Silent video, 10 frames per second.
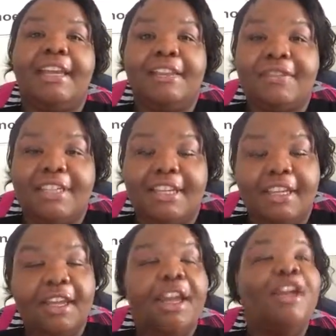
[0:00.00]
I can't even say it
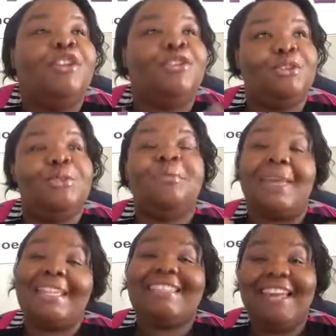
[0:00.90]
again, to
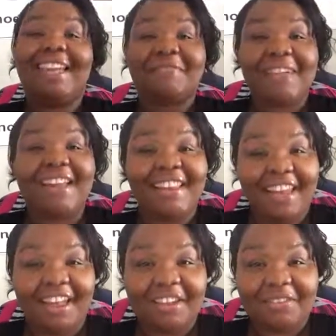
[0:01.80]
maintain my
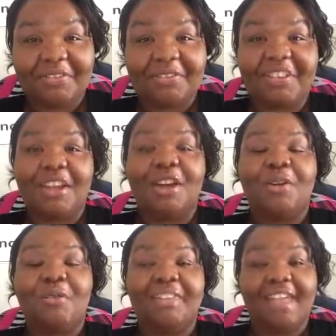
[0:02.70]
life
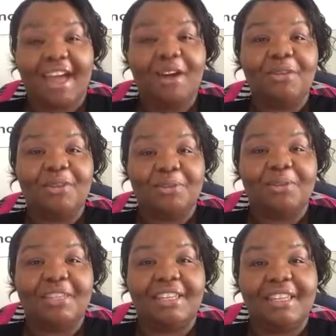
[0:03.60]
without
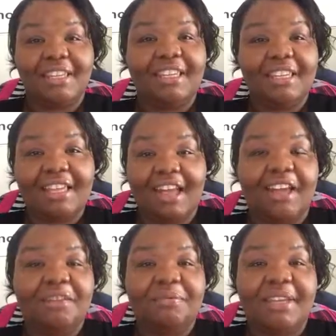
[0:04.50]
using any
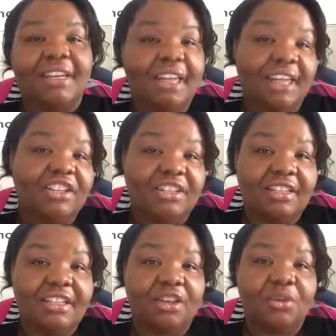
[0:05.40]
kind of
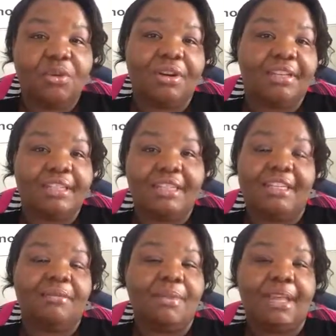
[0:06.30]
medication in order to
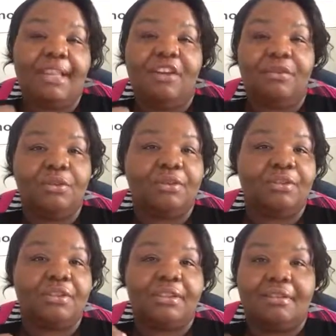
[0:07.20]
keep my levels
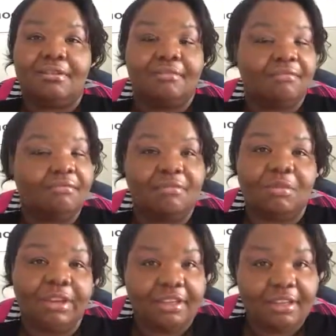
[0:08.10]

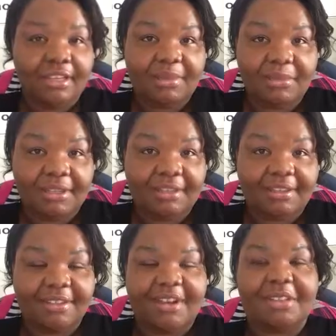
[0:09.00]
where they need to be.
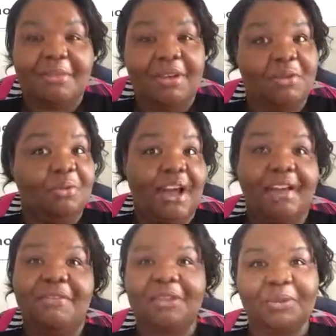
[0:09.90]
So that's my new
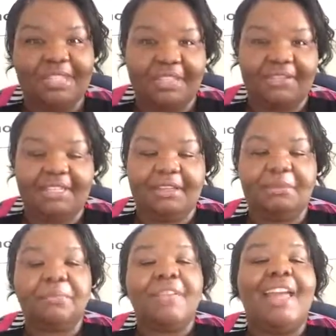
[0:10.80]
why for
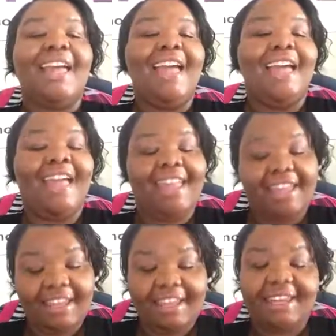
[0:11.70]
2017.
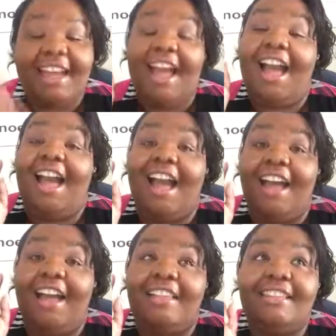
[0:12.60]
And
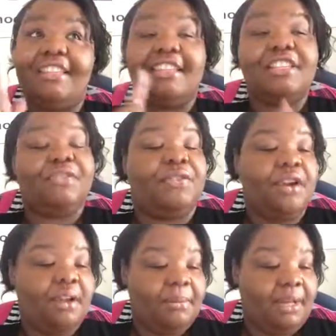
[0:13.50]
I took this
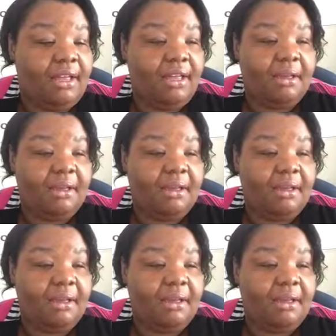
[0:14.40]
from,